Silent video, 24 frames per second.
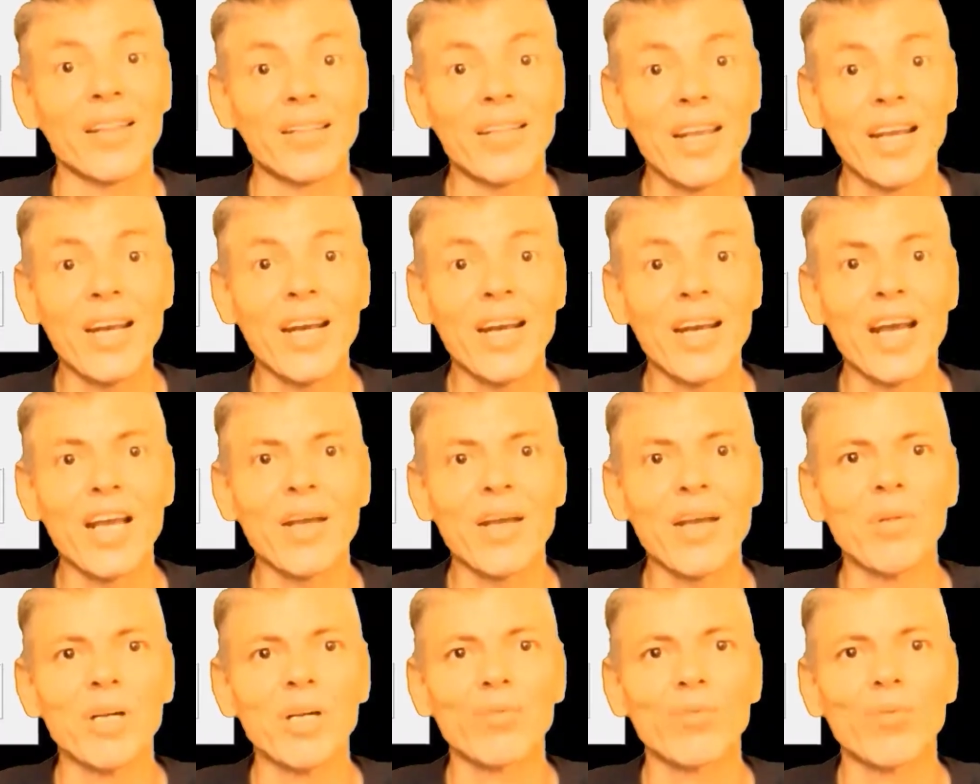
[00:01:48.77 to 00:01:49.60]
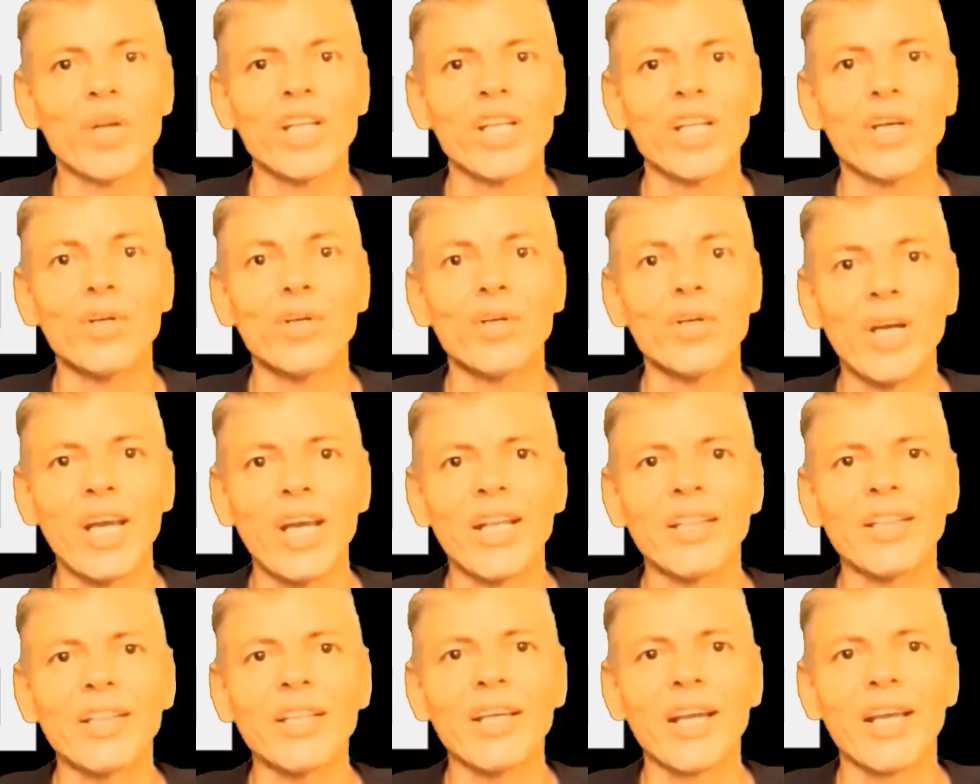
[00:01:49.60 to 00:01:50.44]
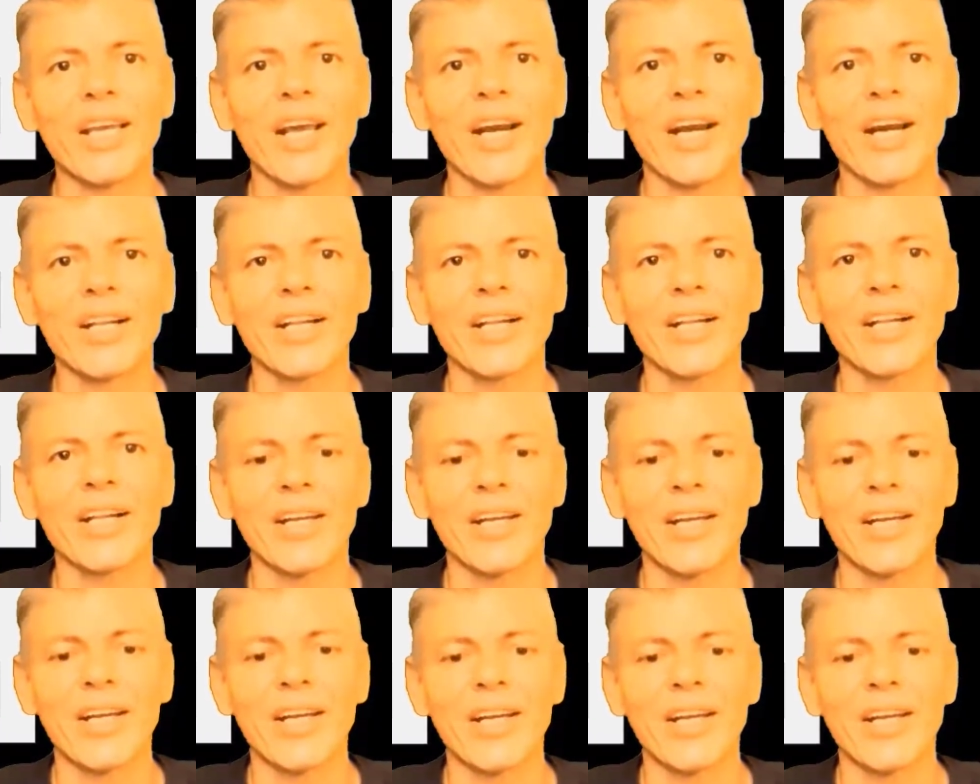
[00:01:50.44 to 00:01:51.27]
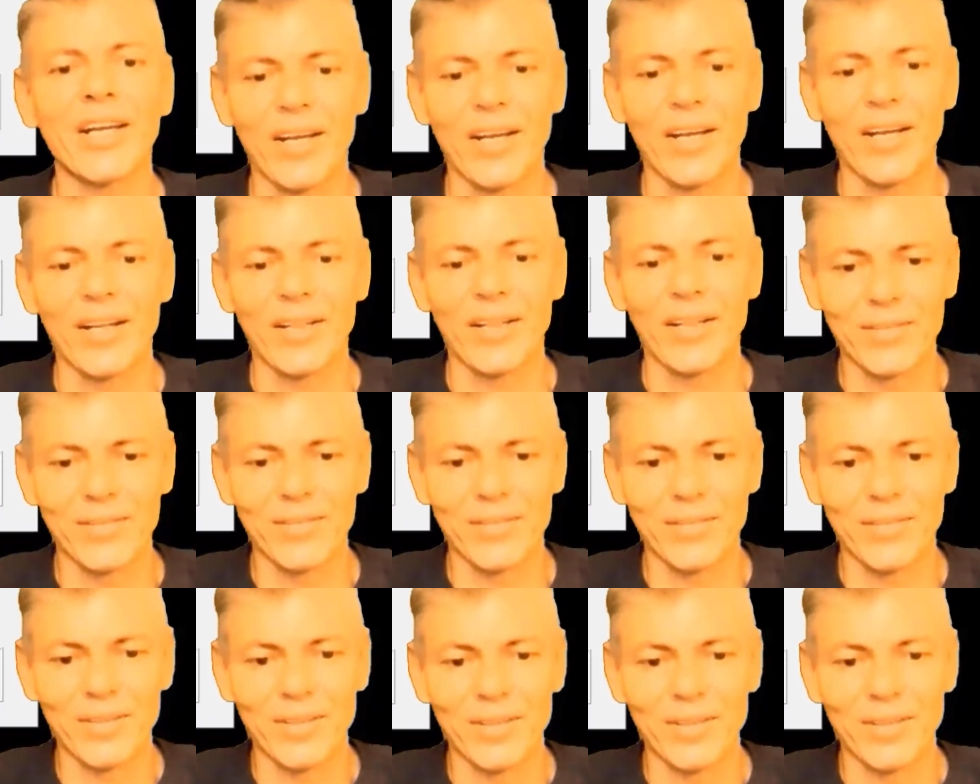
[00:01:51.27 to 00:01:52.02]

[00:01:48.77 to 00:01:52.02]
and enabled when you do enter a character in the edit.